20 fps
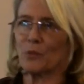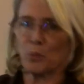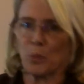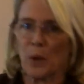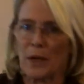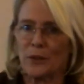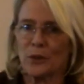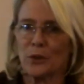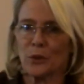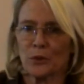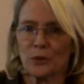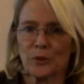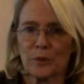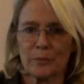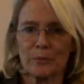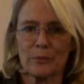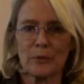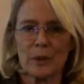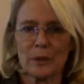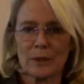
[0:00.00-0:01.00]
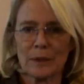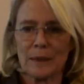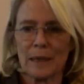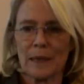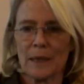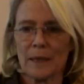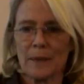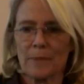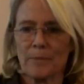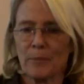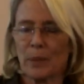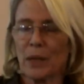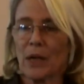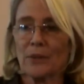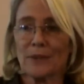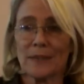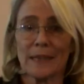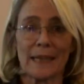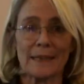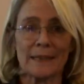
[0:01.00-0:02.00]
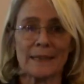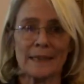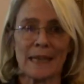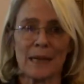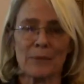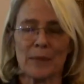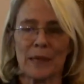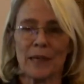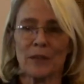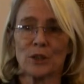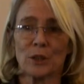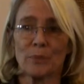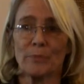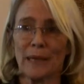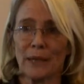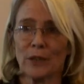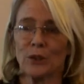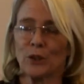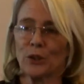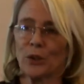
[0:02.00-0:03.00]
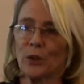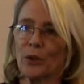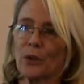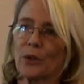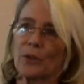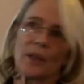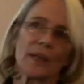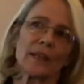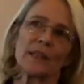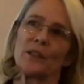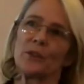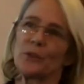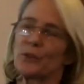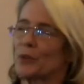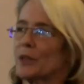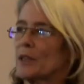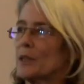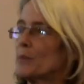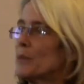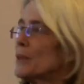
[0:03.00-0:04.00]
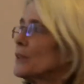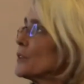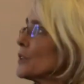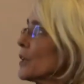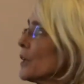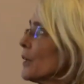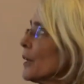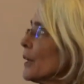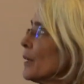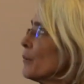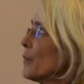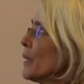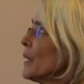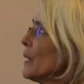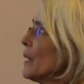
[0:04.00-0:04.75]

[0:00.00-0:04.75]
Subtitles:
when your plants are getting damaged, and make sure that you treat them in time.